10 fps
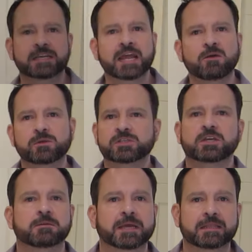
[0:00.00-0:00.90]
now we're just
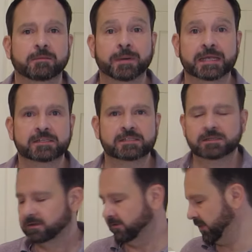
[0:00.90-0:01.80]
going to make the base
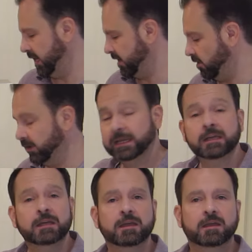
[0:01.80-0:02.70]
of that curry.
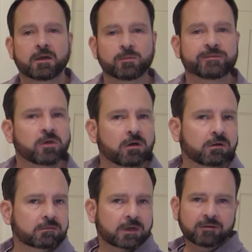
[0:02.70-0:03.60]
And we've
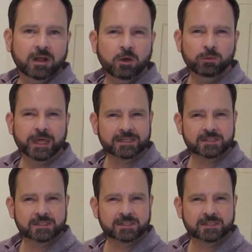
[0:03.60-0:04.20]
got kind of like all that